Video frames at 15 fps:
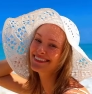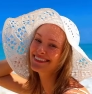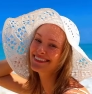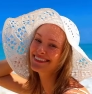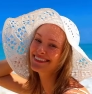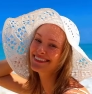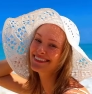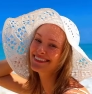
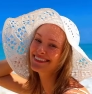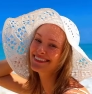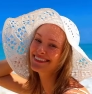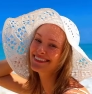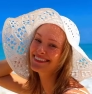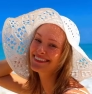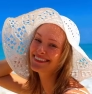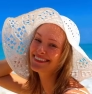
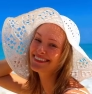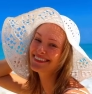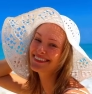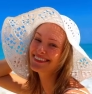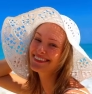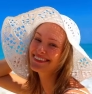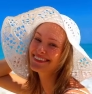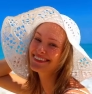
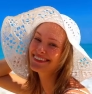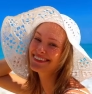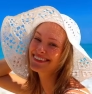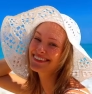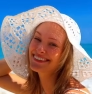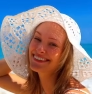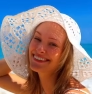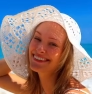
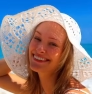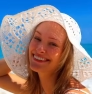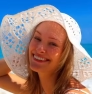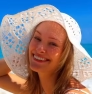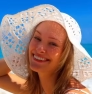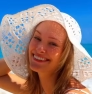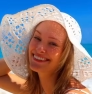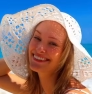
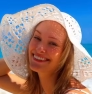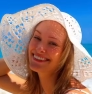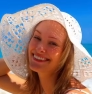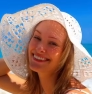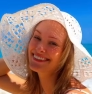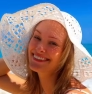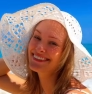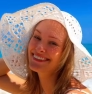
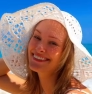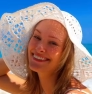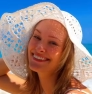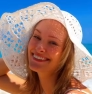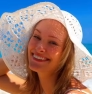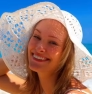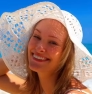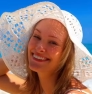[no speech]